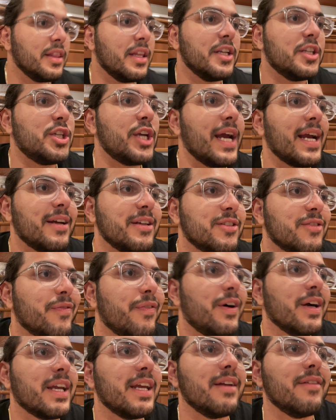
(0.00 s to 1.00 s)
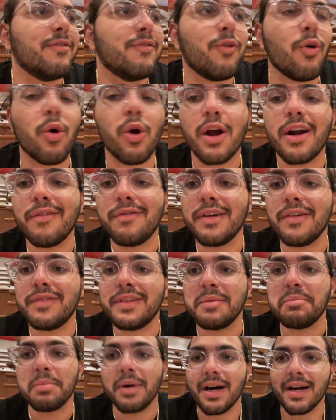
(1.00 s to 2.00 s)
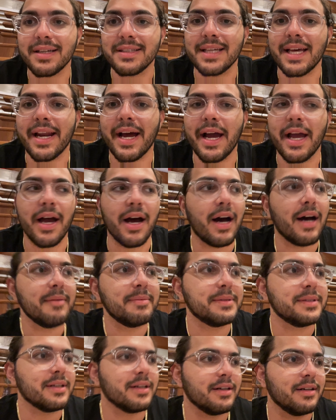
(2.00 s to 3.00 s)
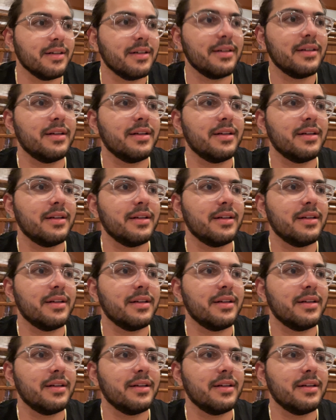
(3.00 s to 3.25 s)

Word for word: The check is fucking 450 bucks at IHOP, so.